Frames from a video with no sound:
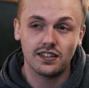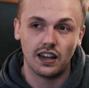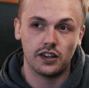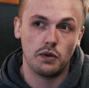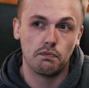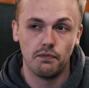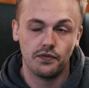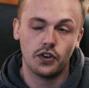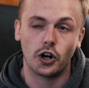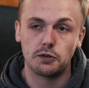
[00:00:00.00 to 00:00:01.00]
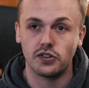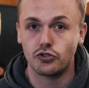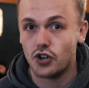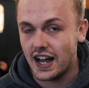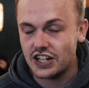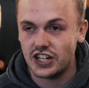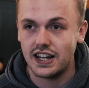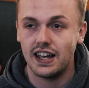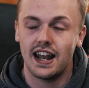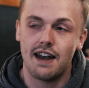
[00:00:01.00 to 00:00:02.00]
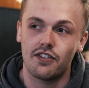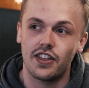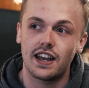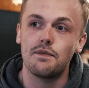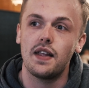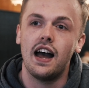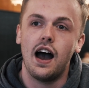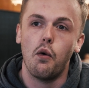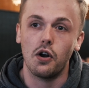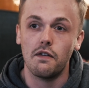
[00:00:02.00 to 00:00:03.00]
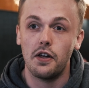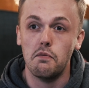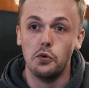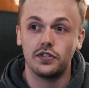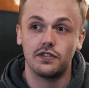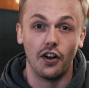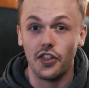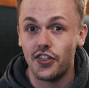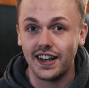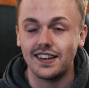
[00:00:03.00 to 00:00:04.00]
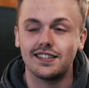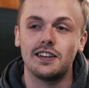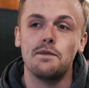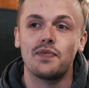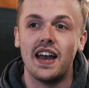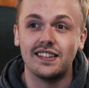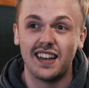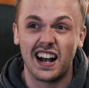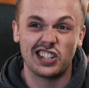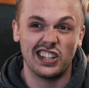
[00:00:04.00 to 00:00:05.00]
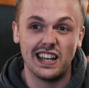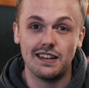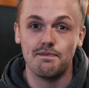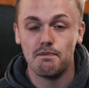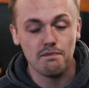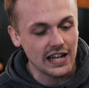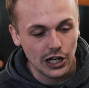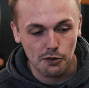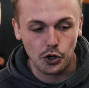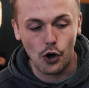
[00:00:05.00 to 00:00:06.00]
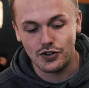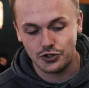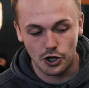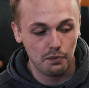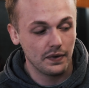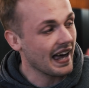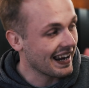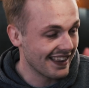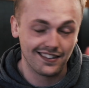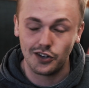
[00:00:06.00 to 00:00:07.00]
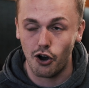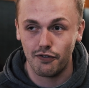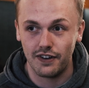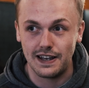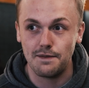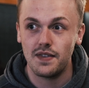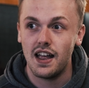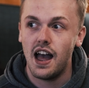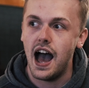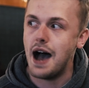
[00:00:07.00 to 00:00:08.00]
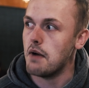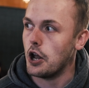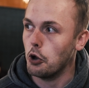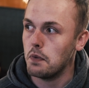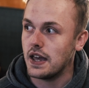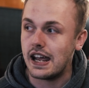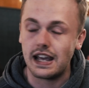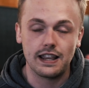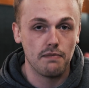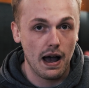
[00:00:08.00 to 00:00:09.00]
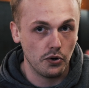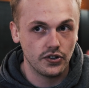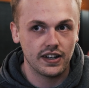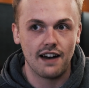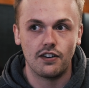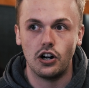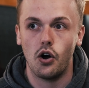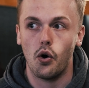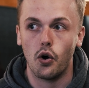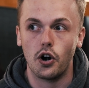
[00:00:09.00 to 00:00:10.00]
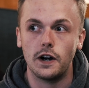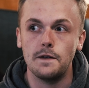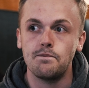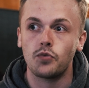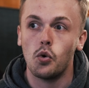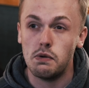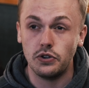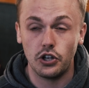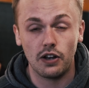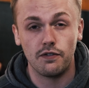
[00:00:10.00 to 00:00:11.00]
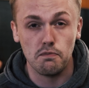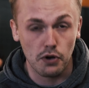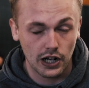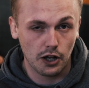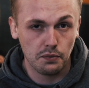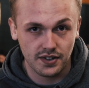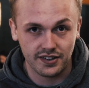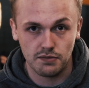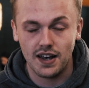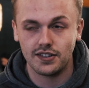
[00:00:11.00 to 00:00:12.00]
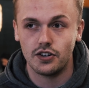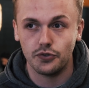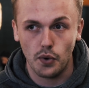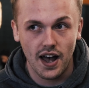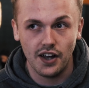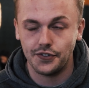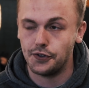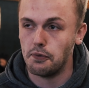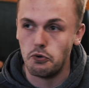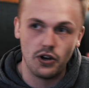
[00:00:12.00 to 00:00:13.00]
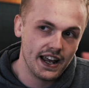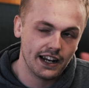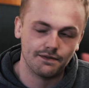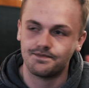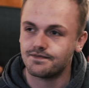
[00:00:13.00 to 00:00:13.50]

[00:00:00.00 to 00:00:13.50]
as we talk about strategy and everything, one of the most fun things is actually meeting up in coffee shop, getting a nice coffee and opening the Bible together. Or we've been doing a few book clubs this semester as well. So we've been reading